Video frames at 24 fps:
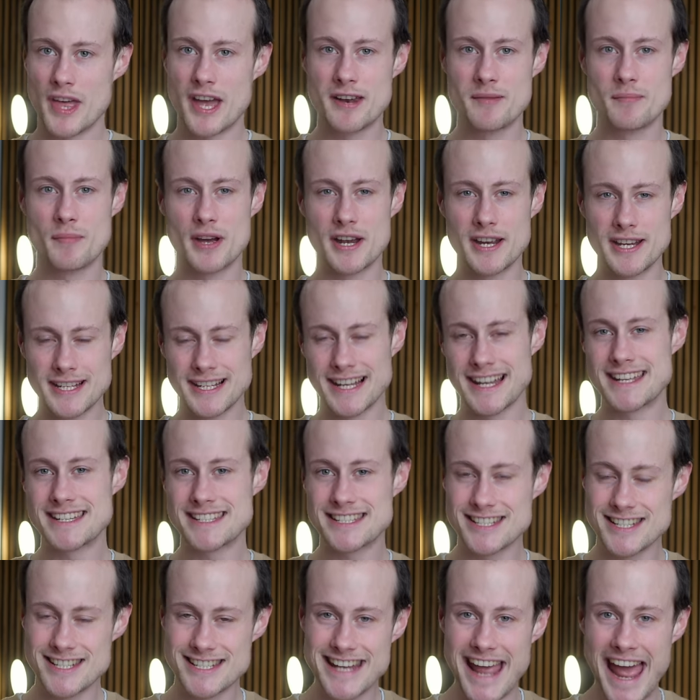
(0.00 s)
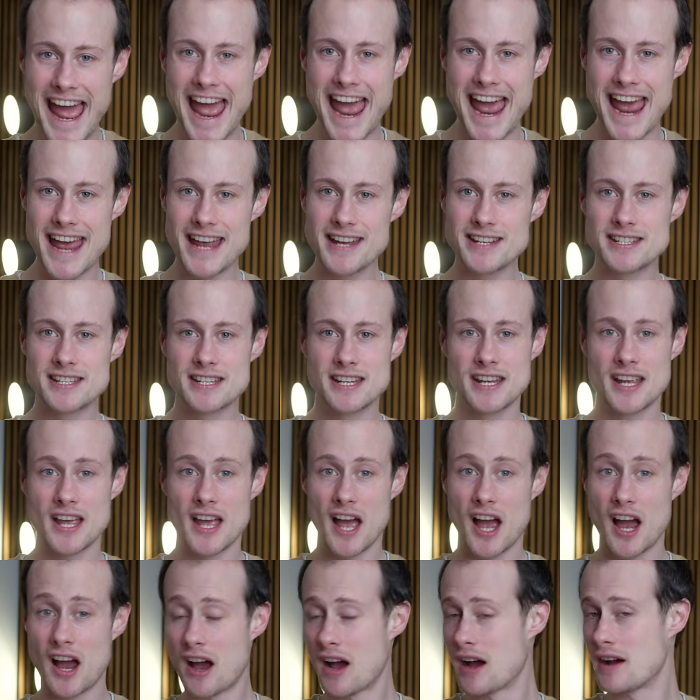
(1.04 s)
that in mind, let's just add
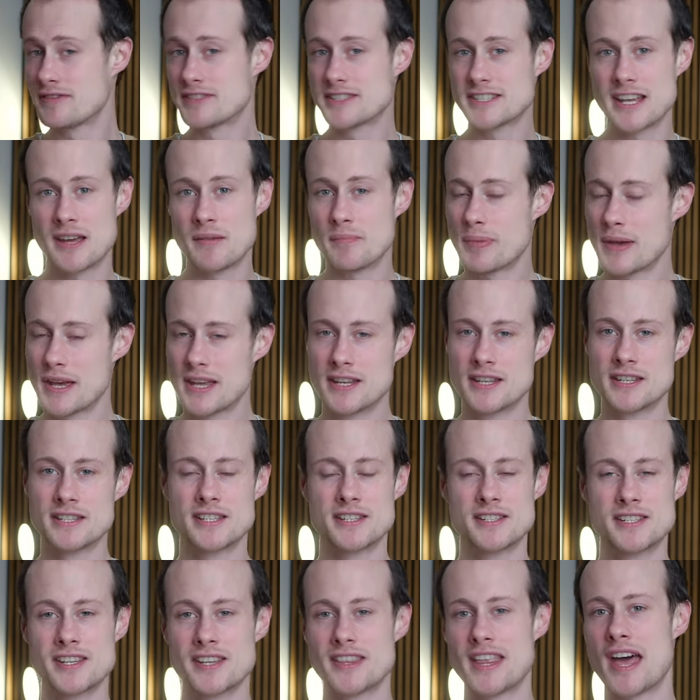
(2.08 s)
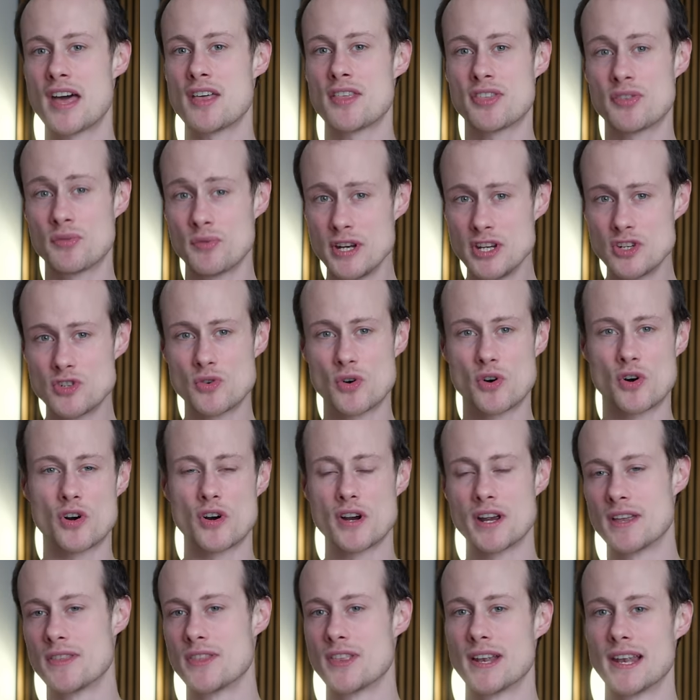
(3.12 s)
a half step bend to that 3 draw
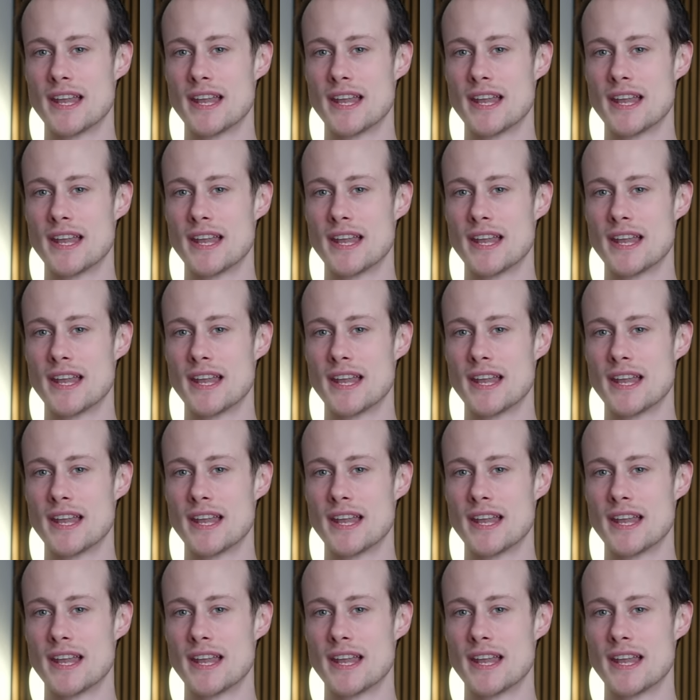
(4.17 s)
in the